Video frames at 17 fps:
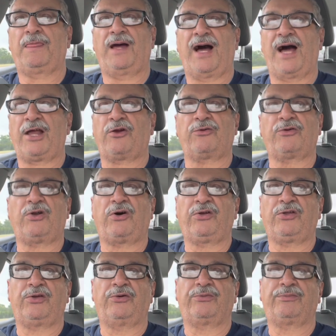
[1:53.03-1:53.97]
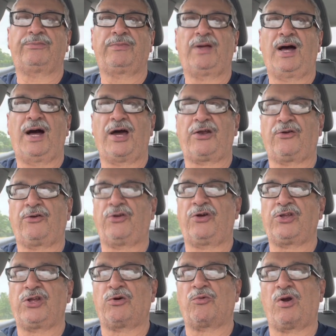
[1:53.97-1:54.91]
I don't know you. I don't know
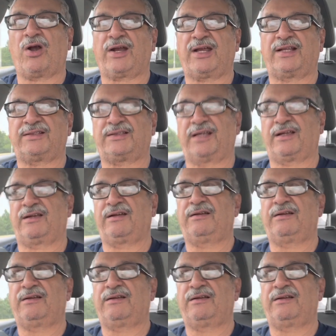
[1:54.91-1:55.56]
your work ethic.